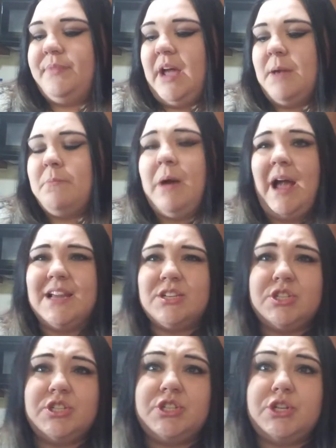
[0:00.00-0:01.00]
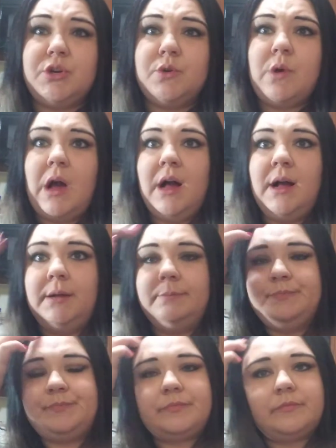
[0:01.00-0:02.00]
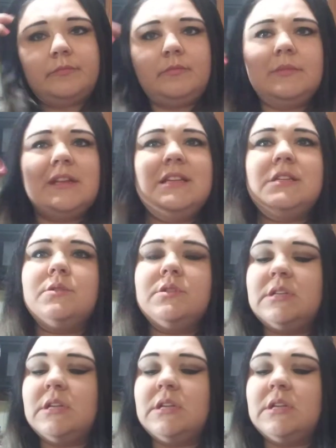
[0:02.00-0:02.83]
I might just do um this one's